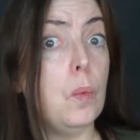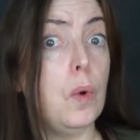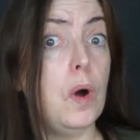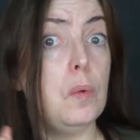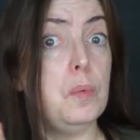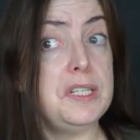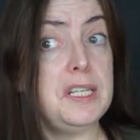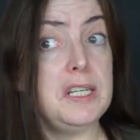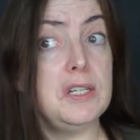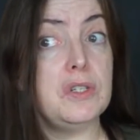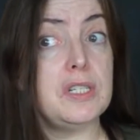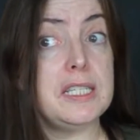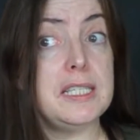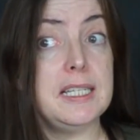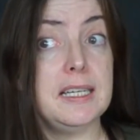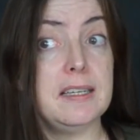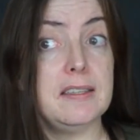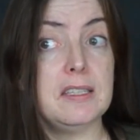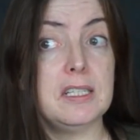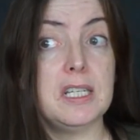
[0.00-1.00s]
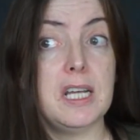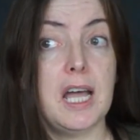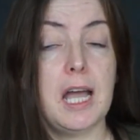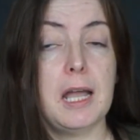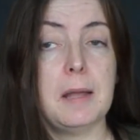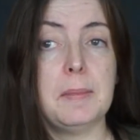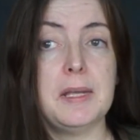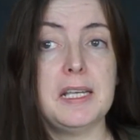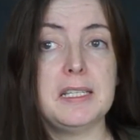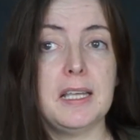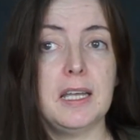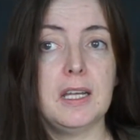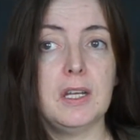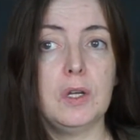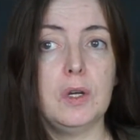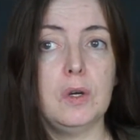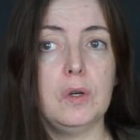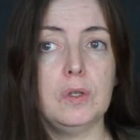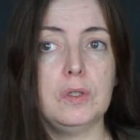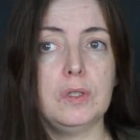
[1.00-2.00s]
What was interesting at the time is I
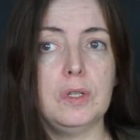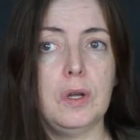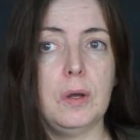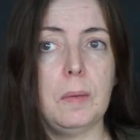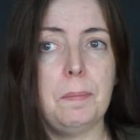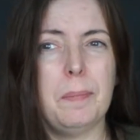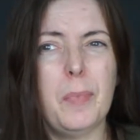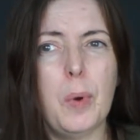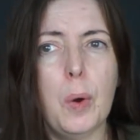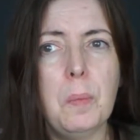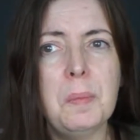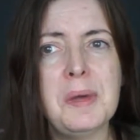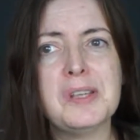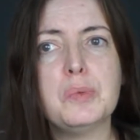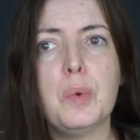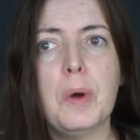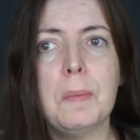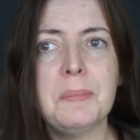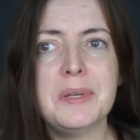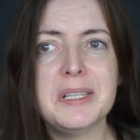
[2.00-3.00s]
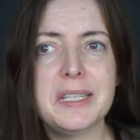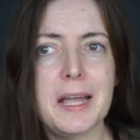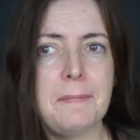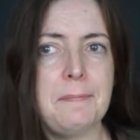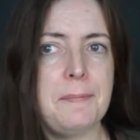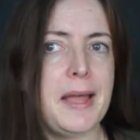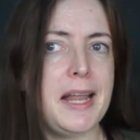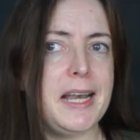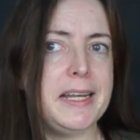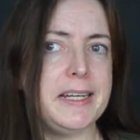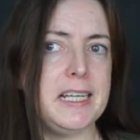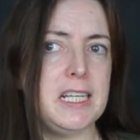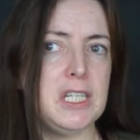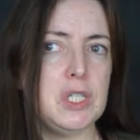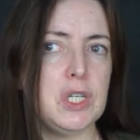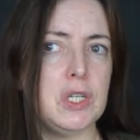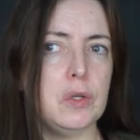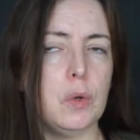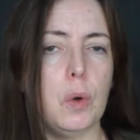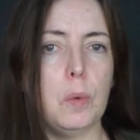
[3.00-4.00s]
got almost 1%
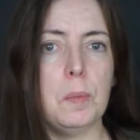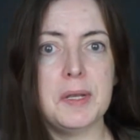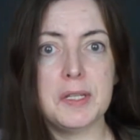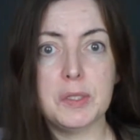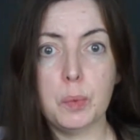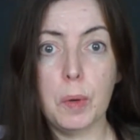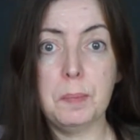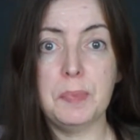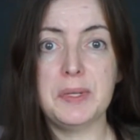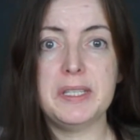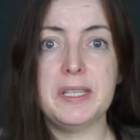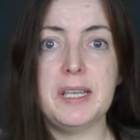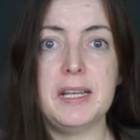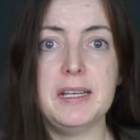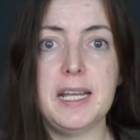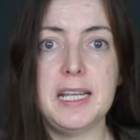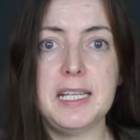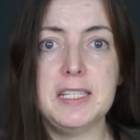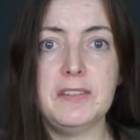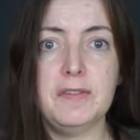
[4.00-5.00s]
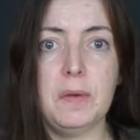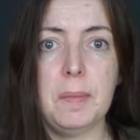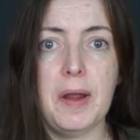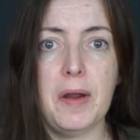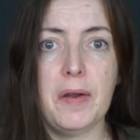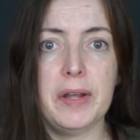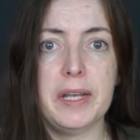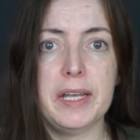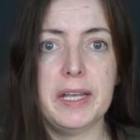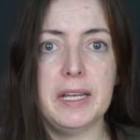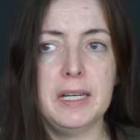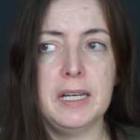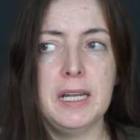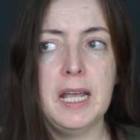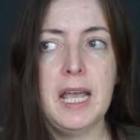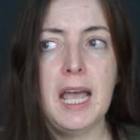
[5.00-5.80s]
Melanesian, almost 1% Native American